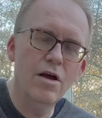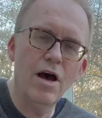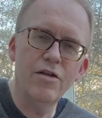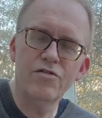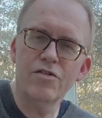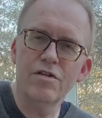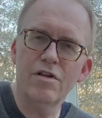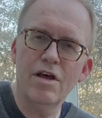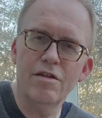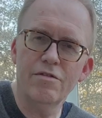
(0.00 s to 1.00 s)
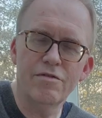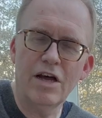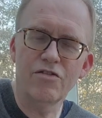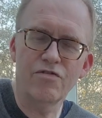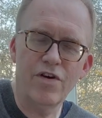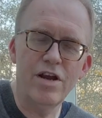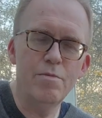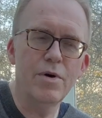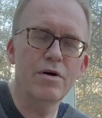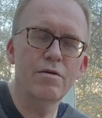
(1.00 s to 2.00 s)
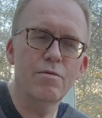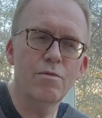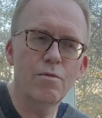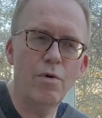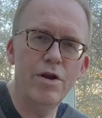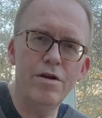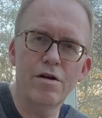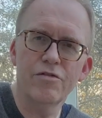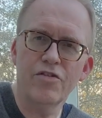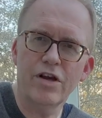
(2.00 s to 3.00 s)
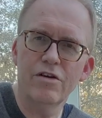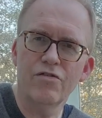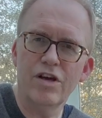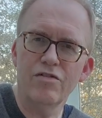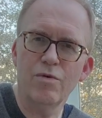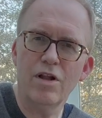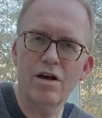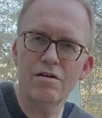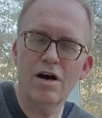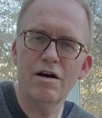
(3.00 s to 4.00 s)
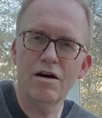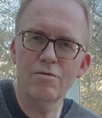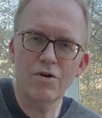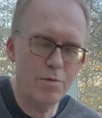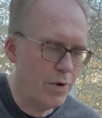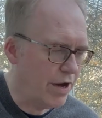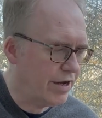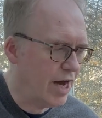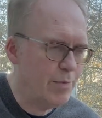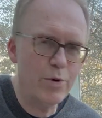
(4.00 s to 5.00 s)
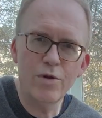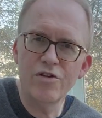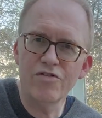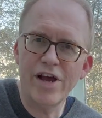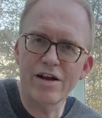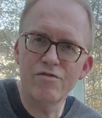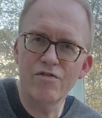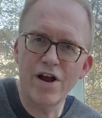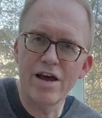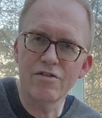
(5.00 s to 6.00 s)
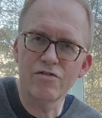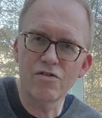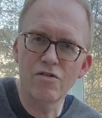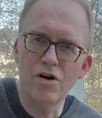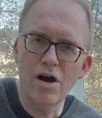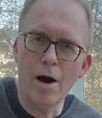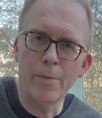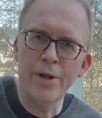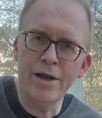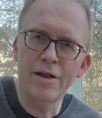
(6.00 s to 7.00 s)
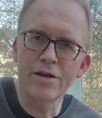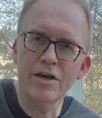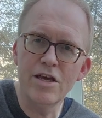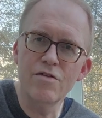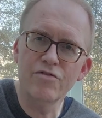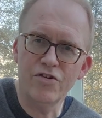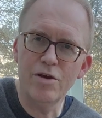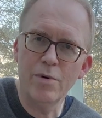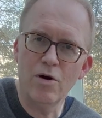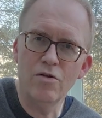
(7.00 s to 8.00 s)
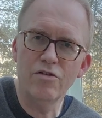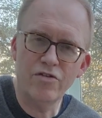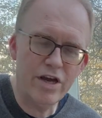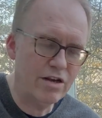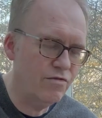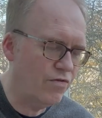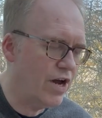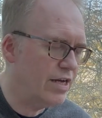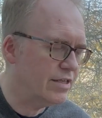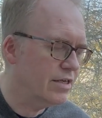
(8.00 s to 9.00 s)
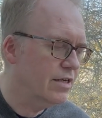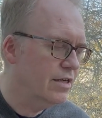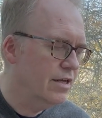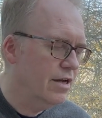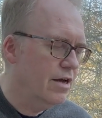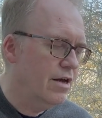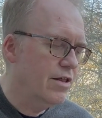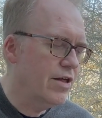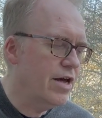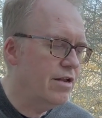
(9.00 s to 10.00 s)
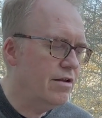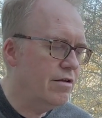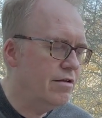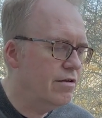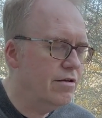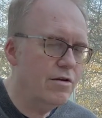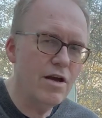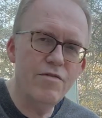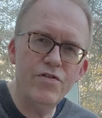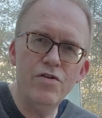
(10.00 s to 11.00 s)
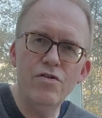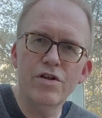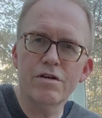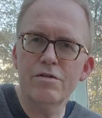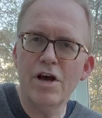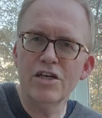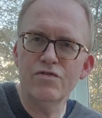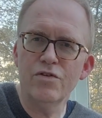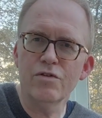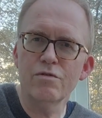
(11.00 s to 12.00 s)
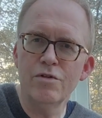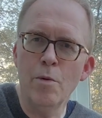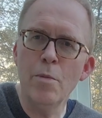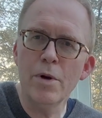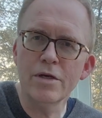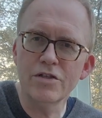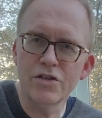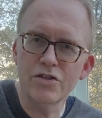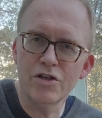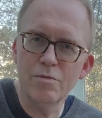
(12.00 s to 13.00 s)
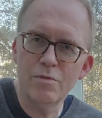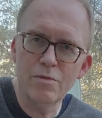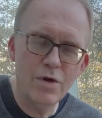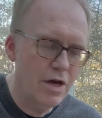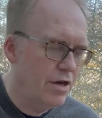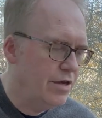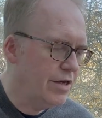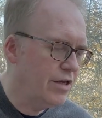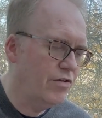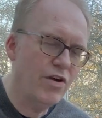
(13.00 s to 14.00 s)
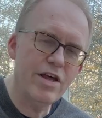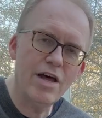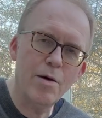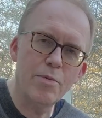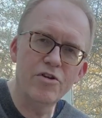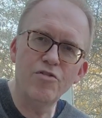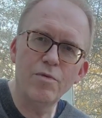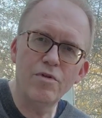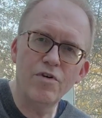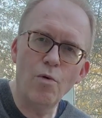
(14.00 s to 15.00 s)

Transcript: And that's fine, but when your singer says, well, I'm going to put a capo on the 2nd fret, so I'm playing it in the key of C but on the 2nd fret, then if you know the Nashville numbering system, you can take that principle of a